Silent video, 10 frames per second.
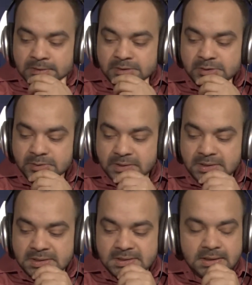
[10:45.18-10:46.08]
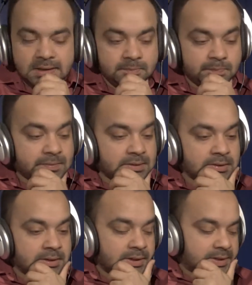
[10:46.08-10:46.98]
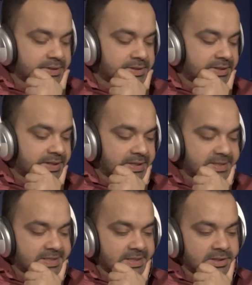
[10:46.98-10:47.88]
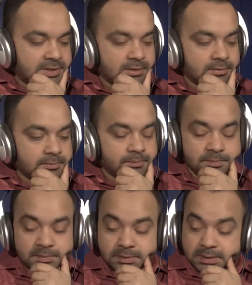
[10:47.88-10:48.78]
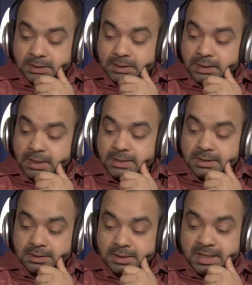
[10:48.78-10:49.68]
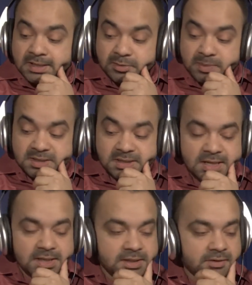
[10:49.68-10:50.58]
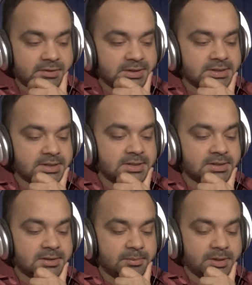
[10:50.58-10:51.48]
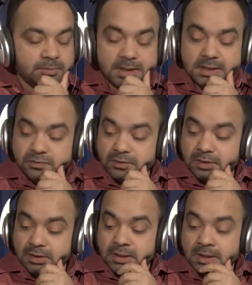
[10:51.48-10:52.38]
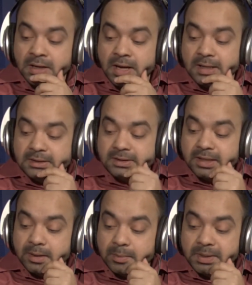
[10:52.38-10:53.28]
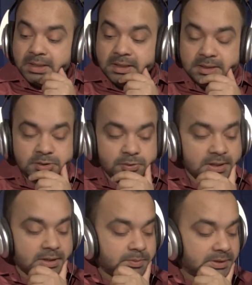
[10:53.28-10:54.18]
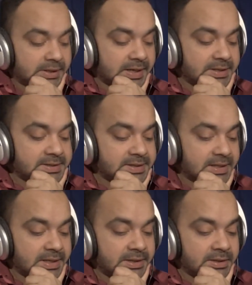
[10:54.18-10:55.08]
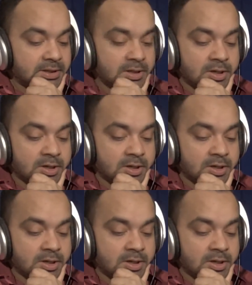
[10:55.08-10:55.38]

So yes, it's Kate said that expression and reflection is the main part for art therapy to help the client, and